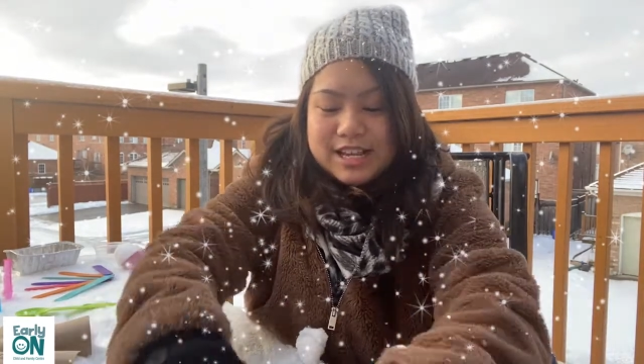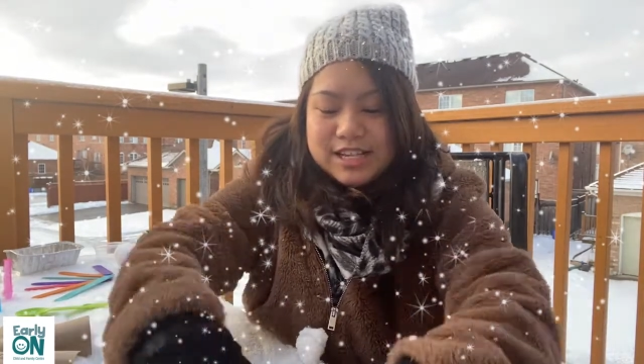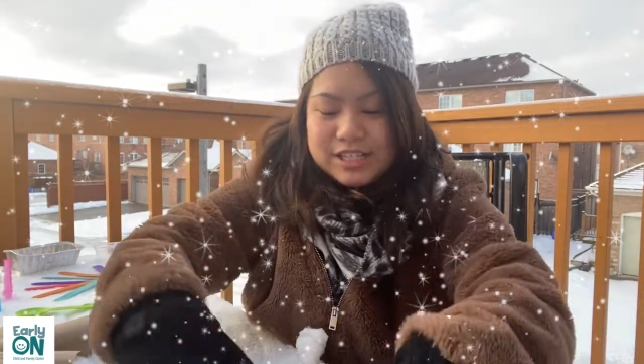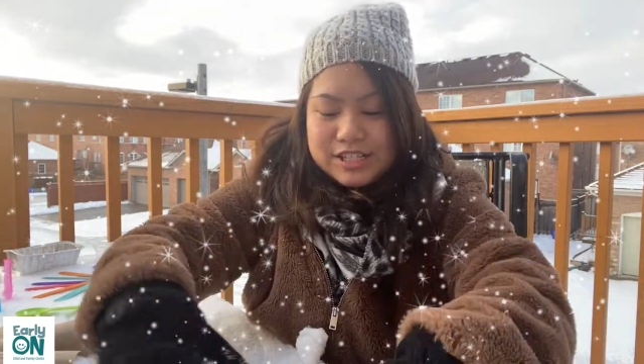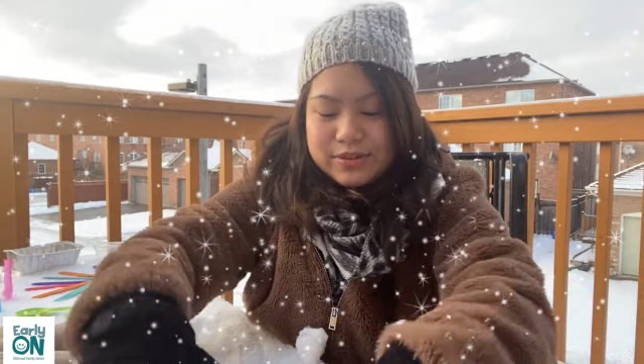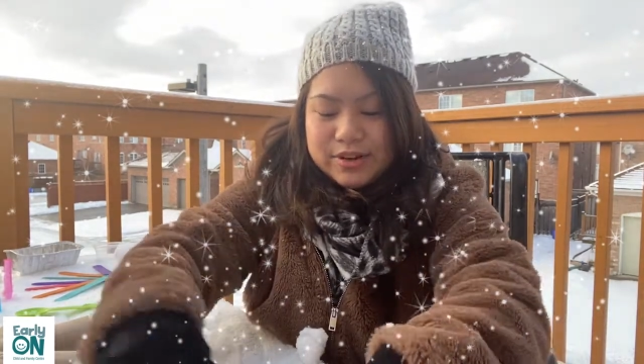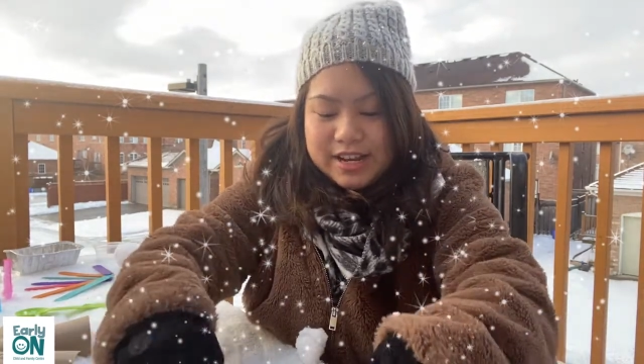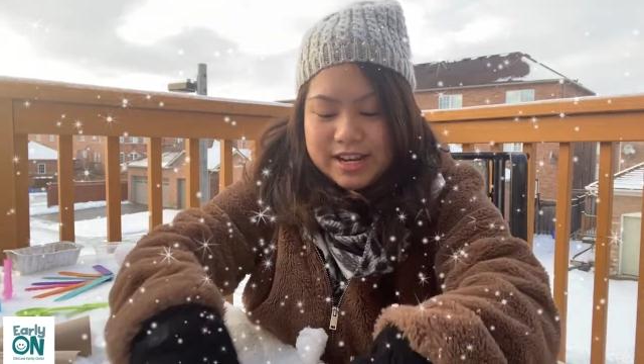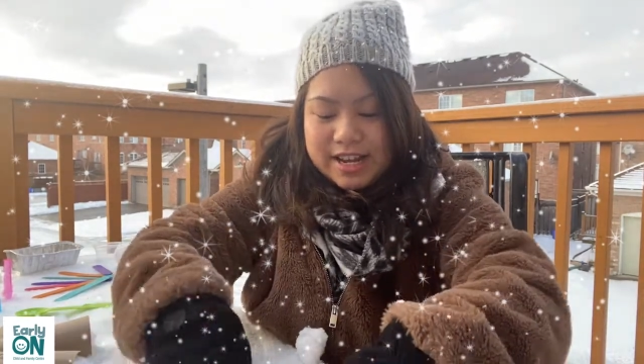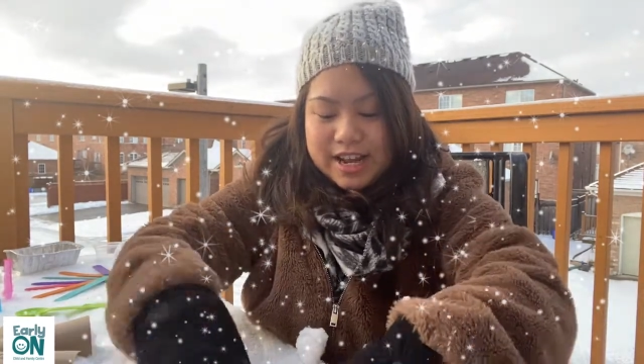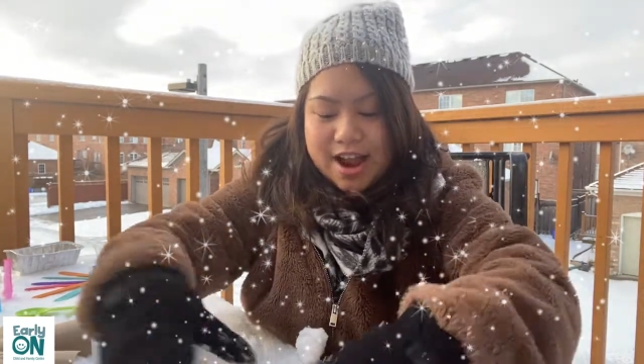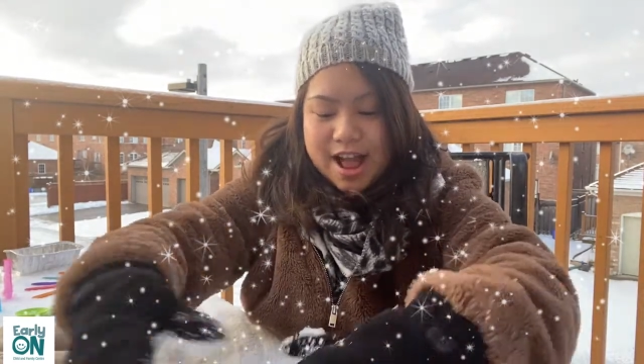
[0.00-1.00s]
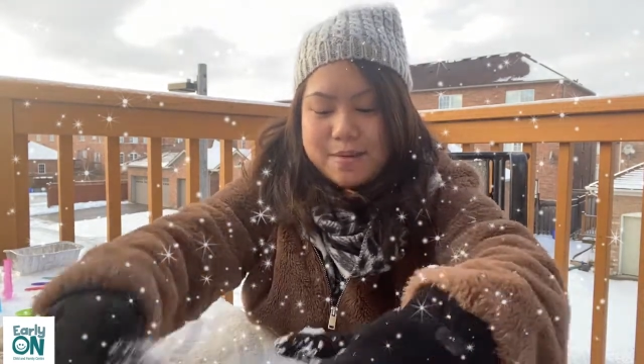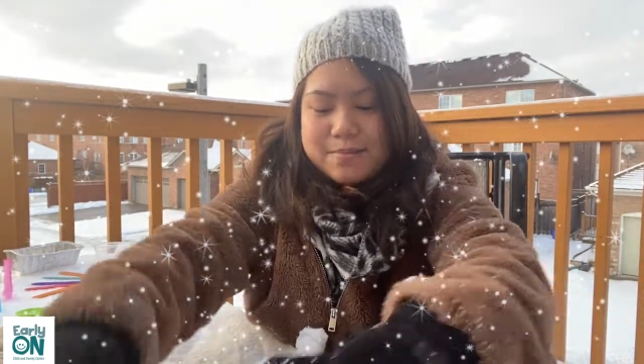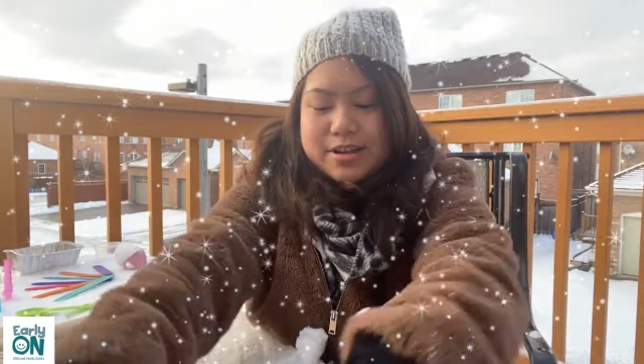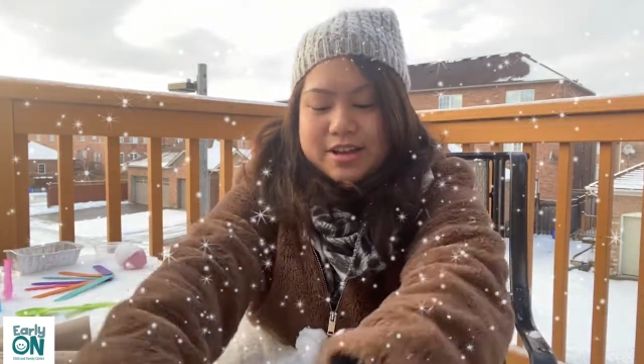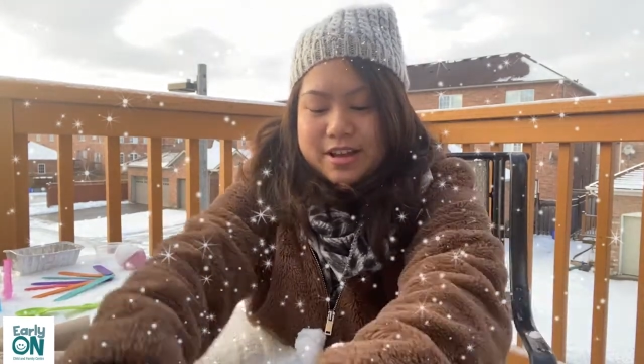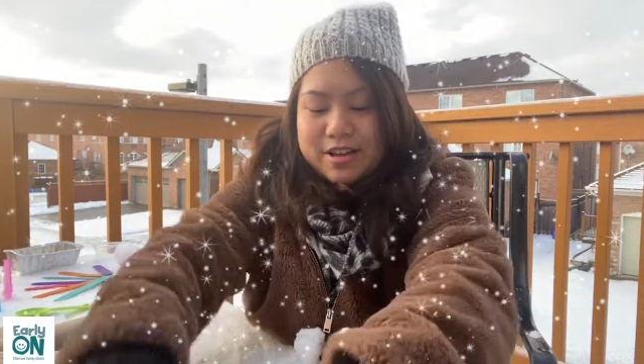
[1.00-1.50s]
So we're going to grab
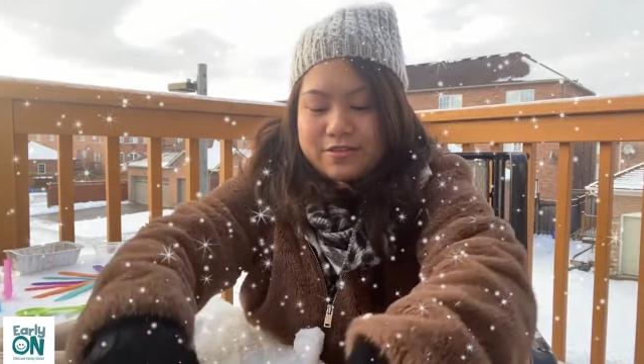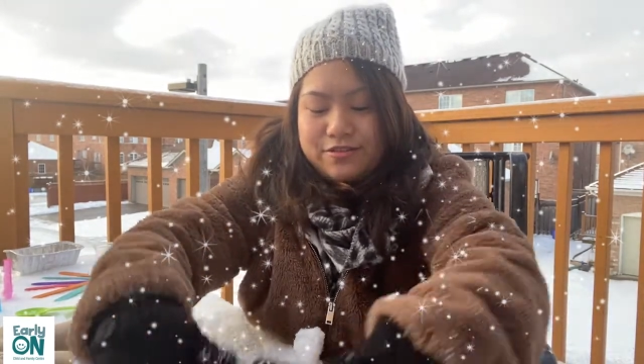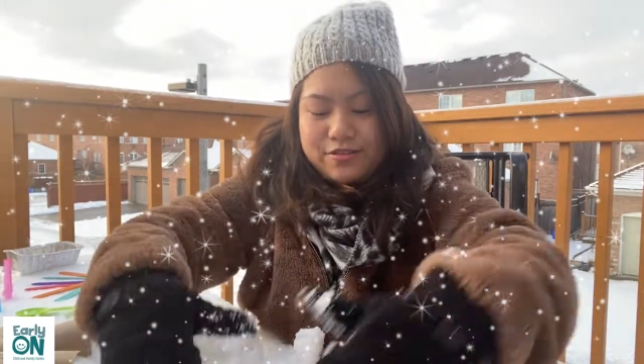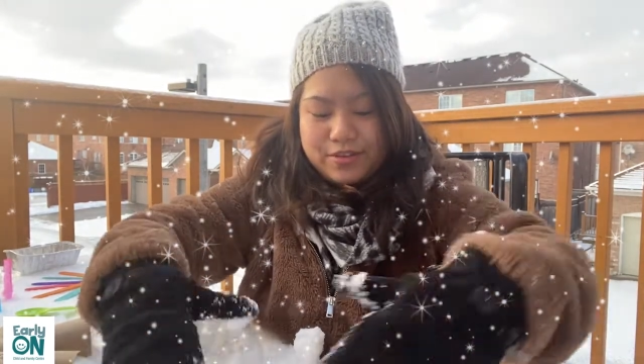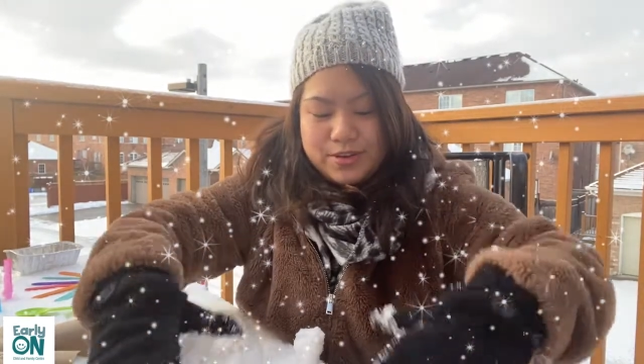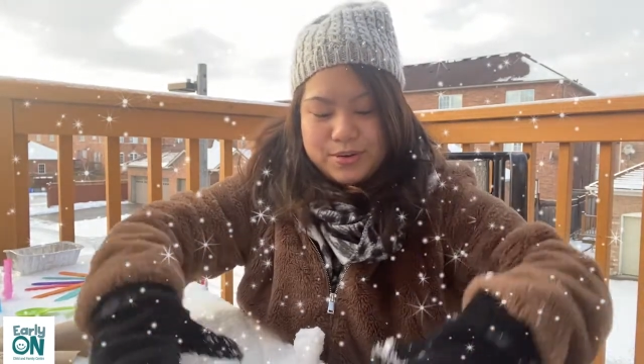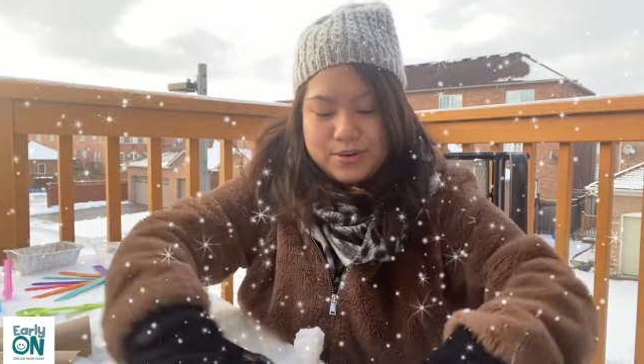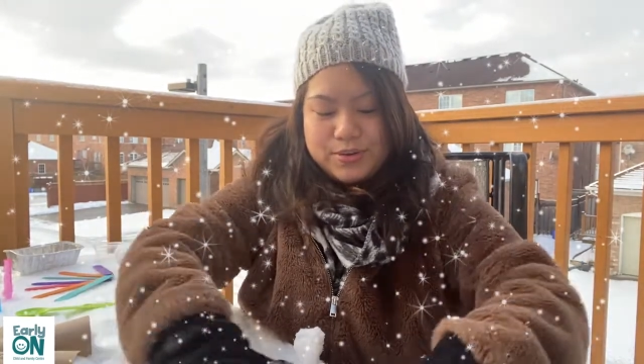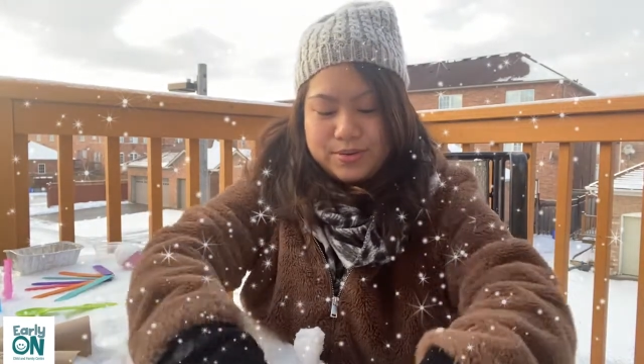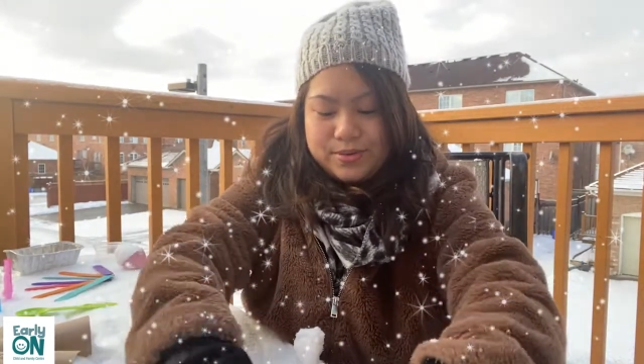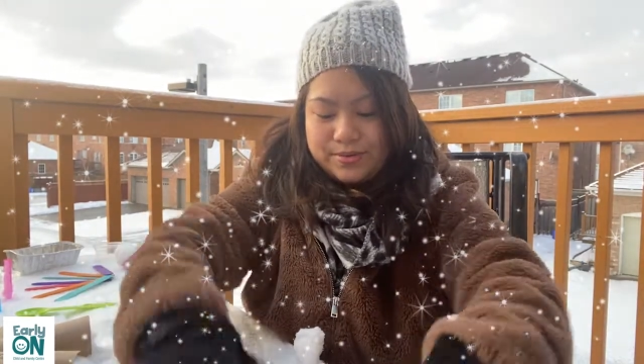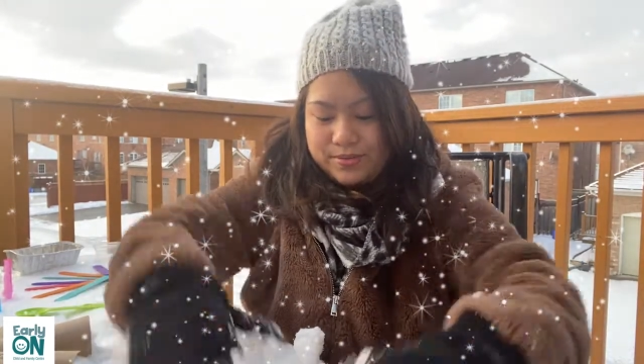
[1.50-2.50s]
a few